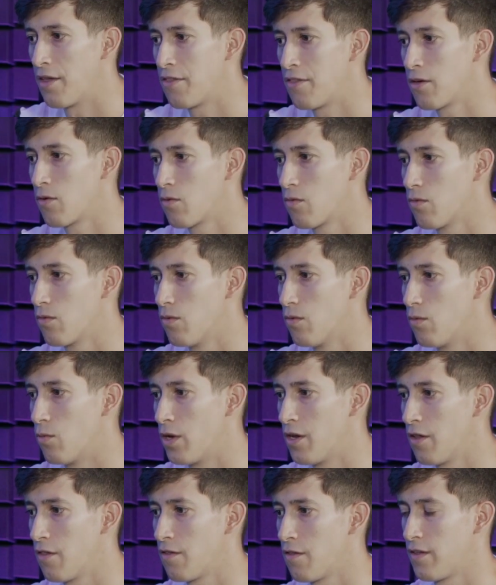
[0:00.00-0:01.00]
I think
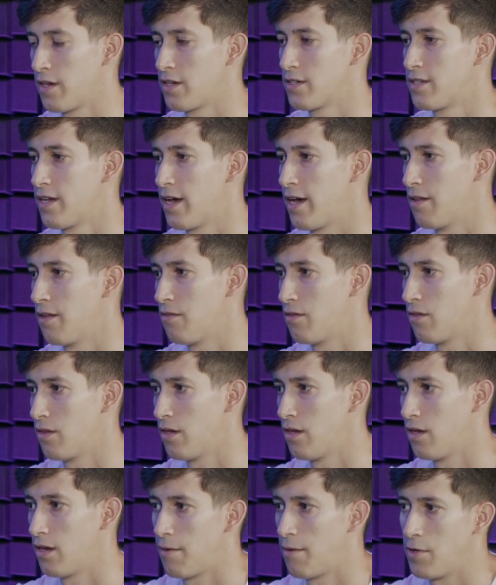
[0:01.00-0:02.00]
one of the things that
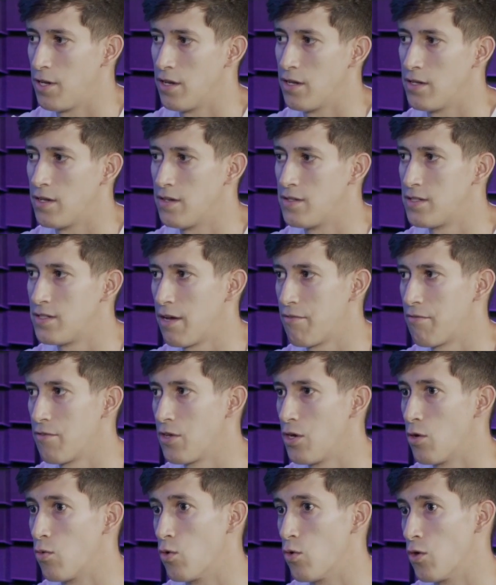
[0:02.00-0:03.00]
I mean, it, it's
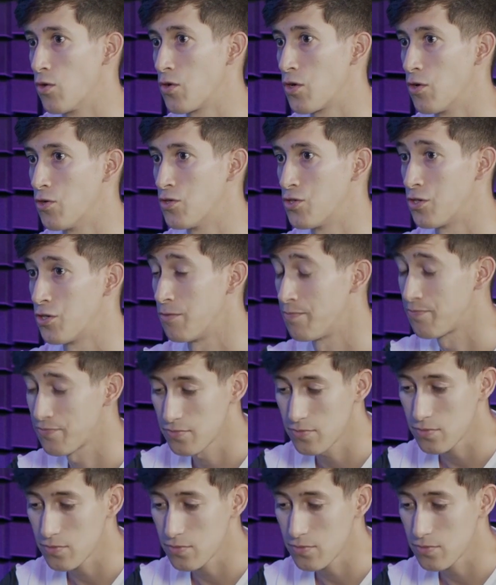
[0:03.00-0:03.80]
definitely a roller coaster.